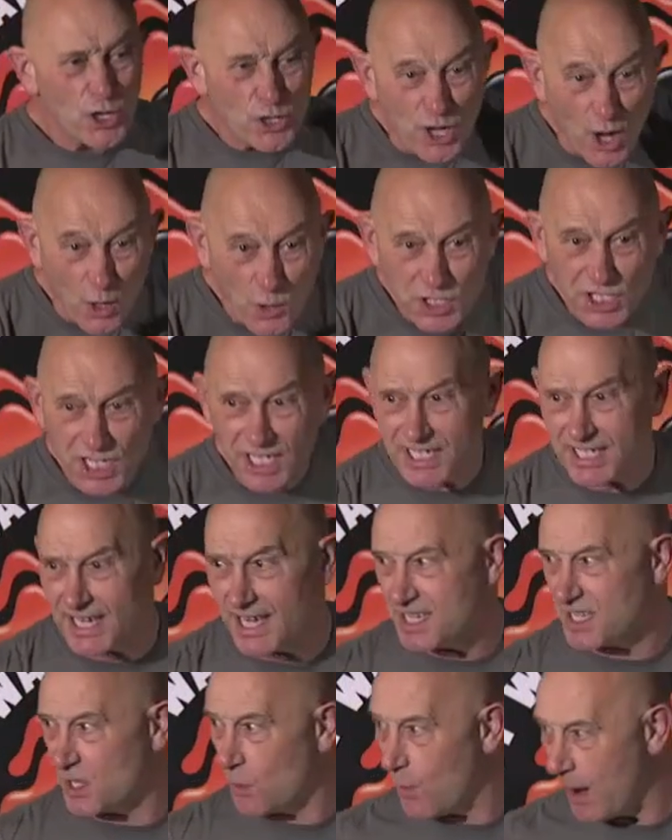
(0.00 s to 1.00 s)
no, she says,
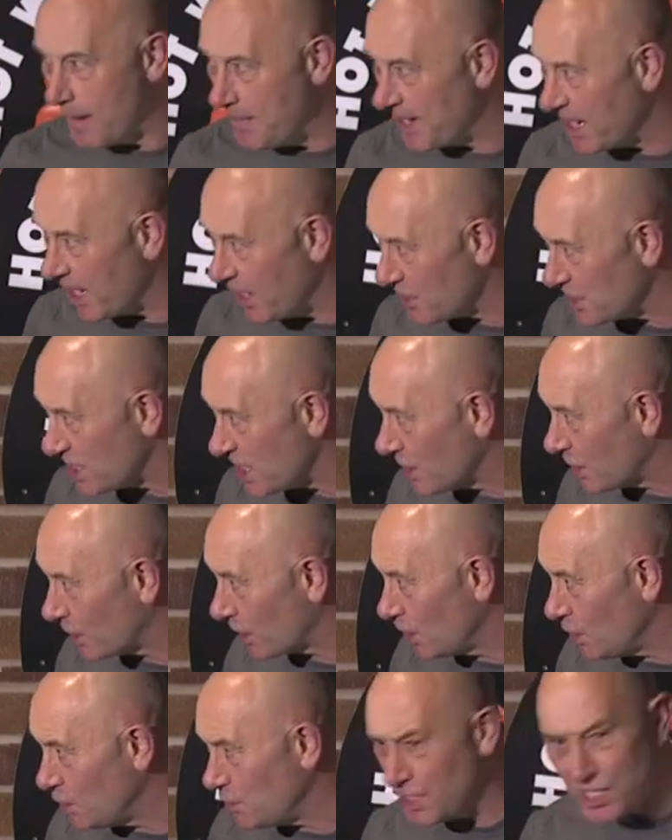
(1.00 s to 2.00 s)
the women aren't
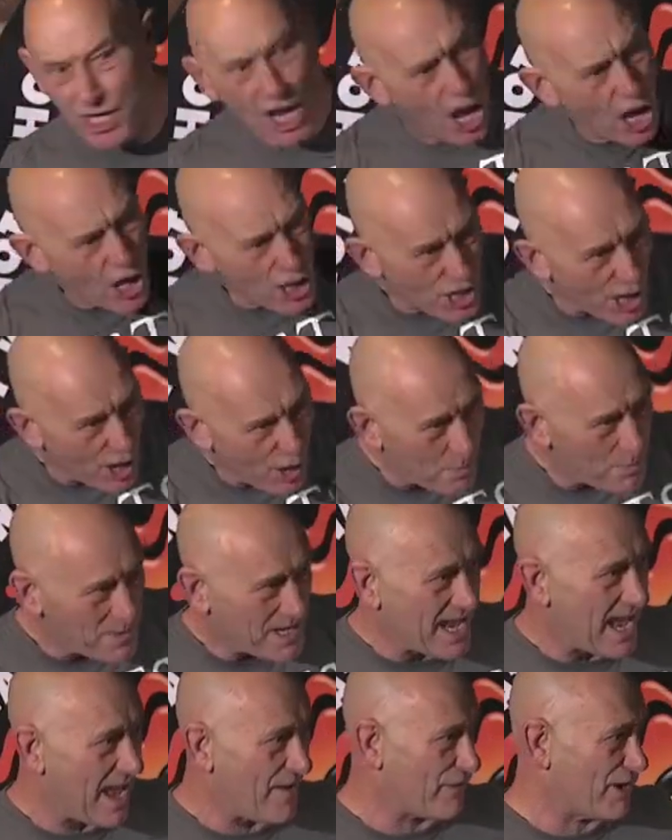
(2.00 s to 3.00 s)
included. Nobody
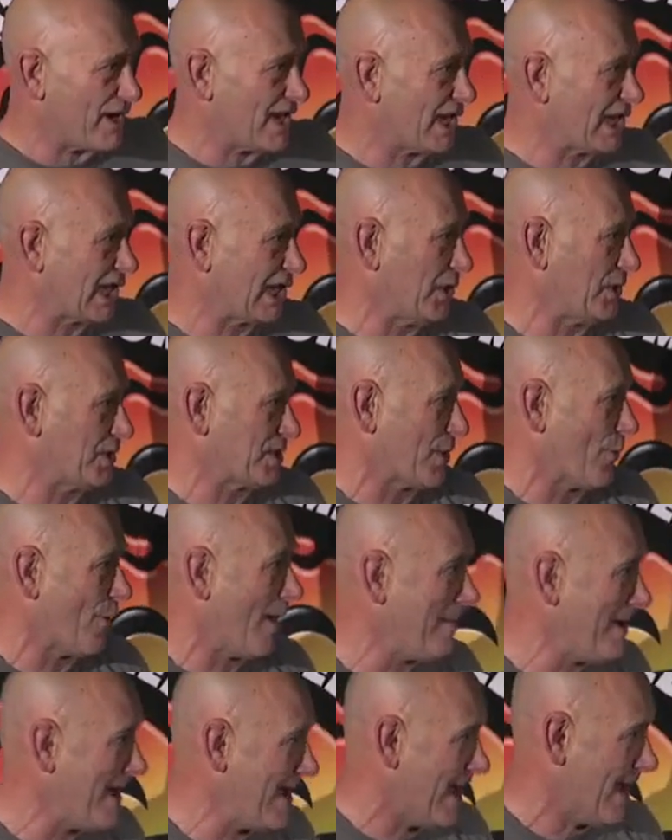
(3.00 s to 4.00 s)
ever includes the
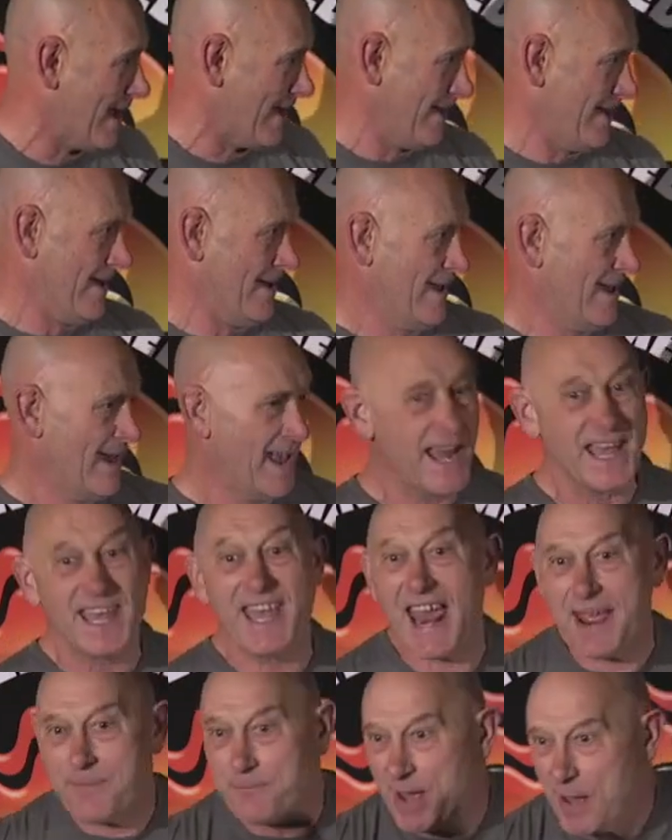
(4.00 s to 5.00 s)
women.
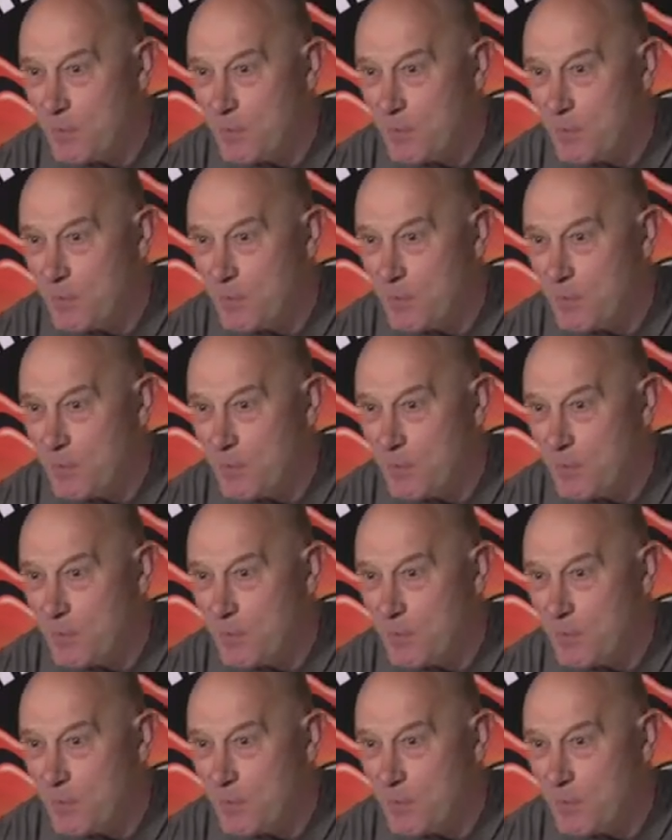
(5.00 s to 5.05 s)
Name me